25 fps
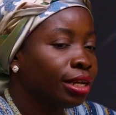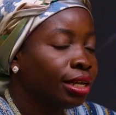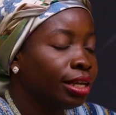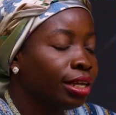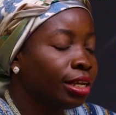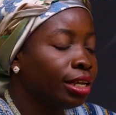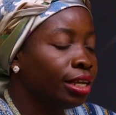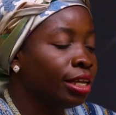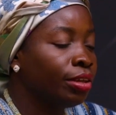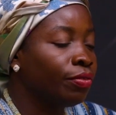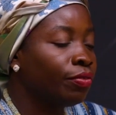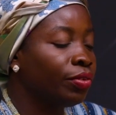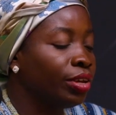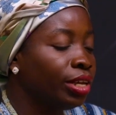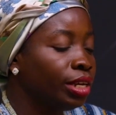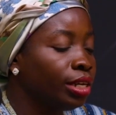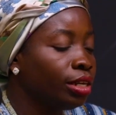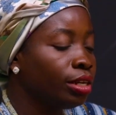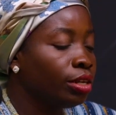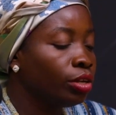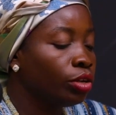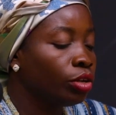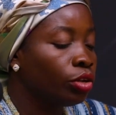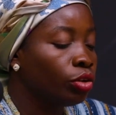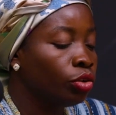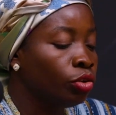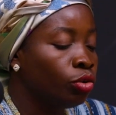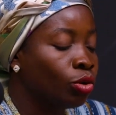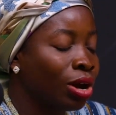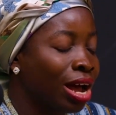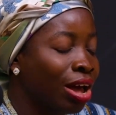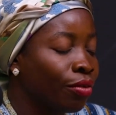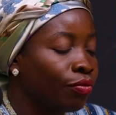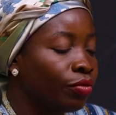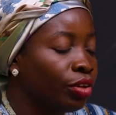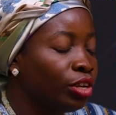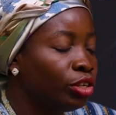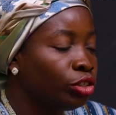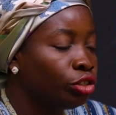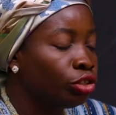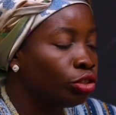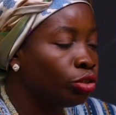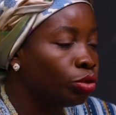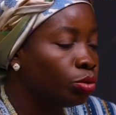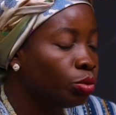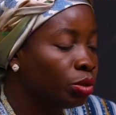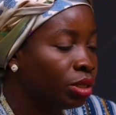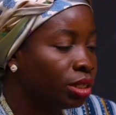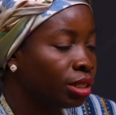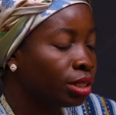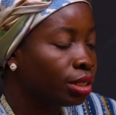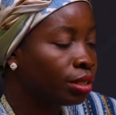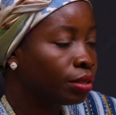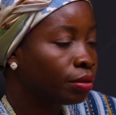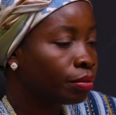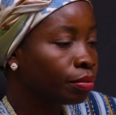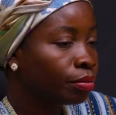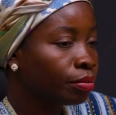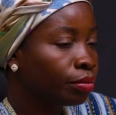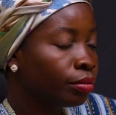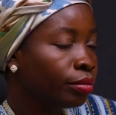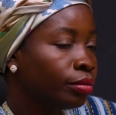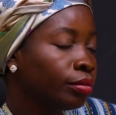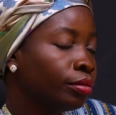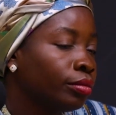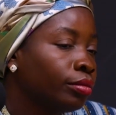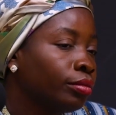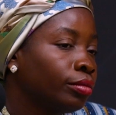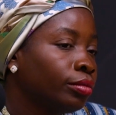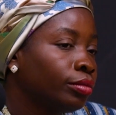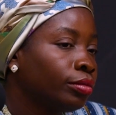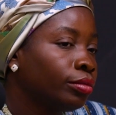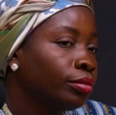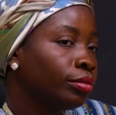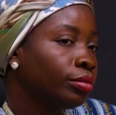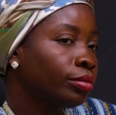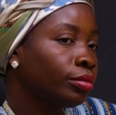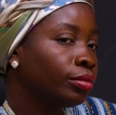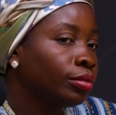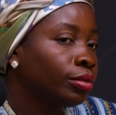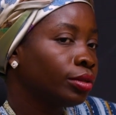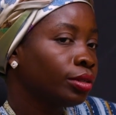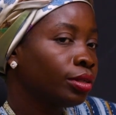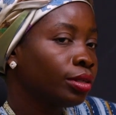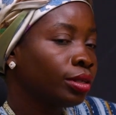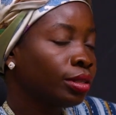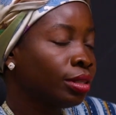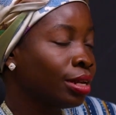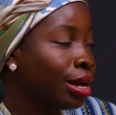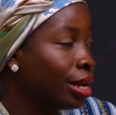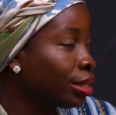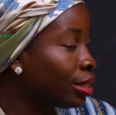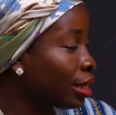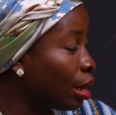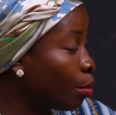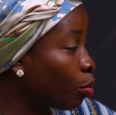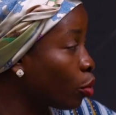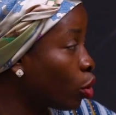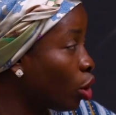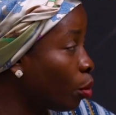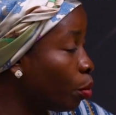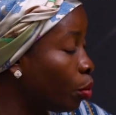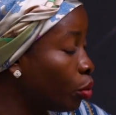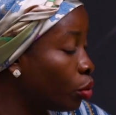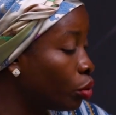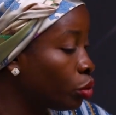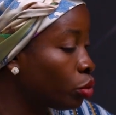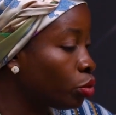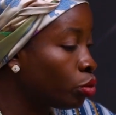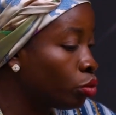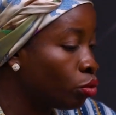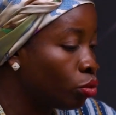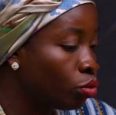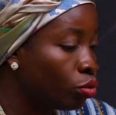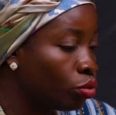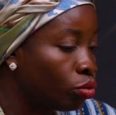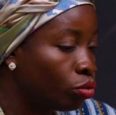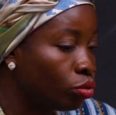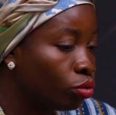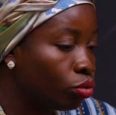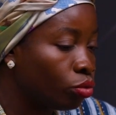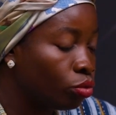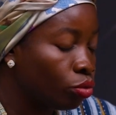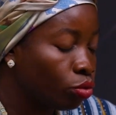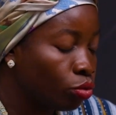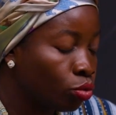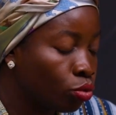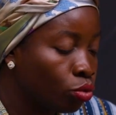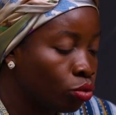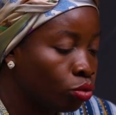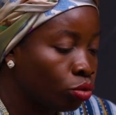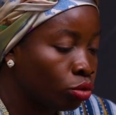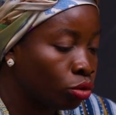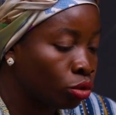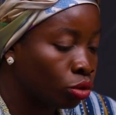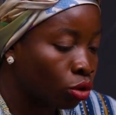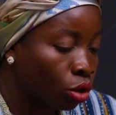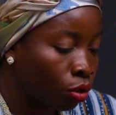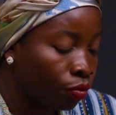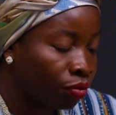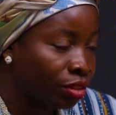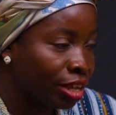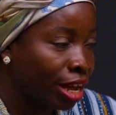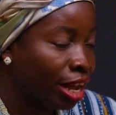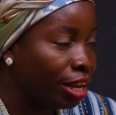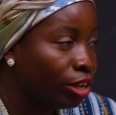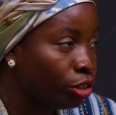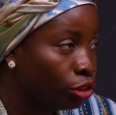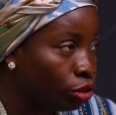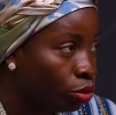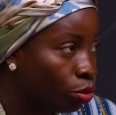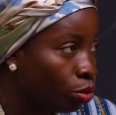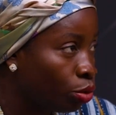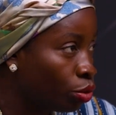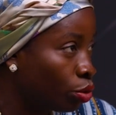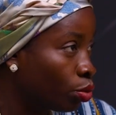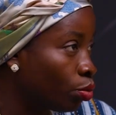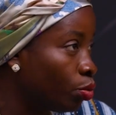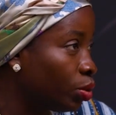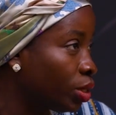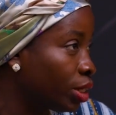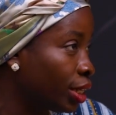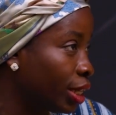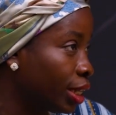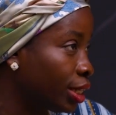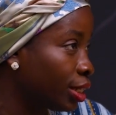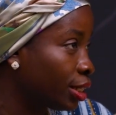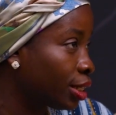even you have issues, there are some couples who solve their issues through sex.